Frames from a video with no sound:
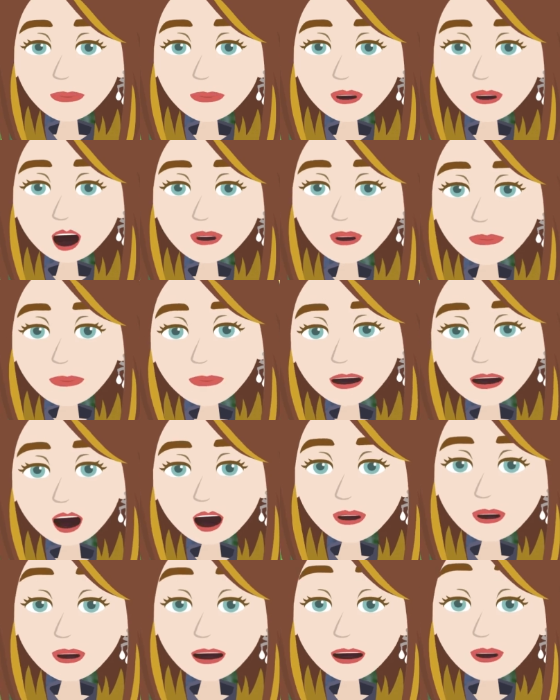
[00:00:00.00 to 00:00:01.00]
is
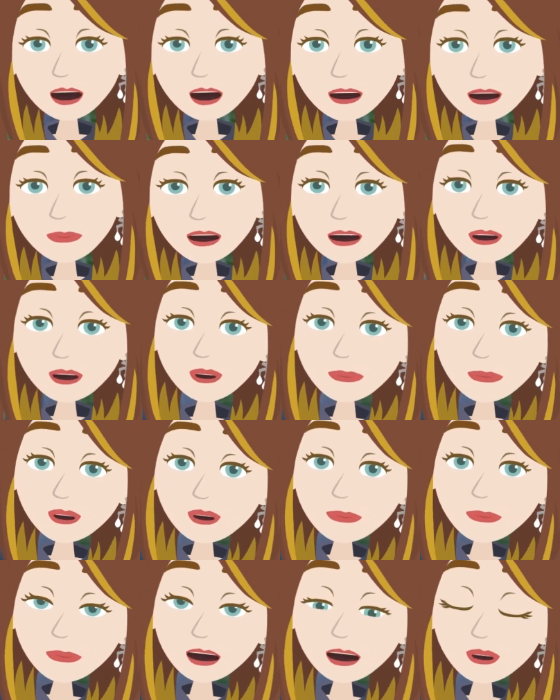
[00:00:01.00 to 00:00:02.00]
looking for things to
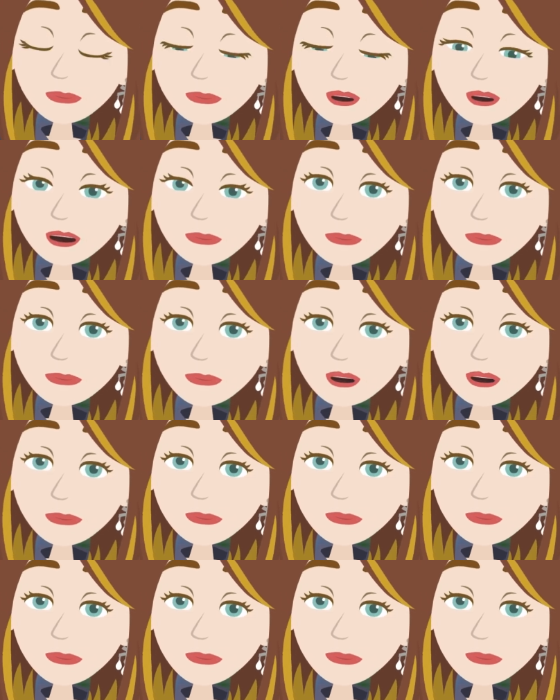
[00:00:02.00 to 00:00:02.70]
appreciate.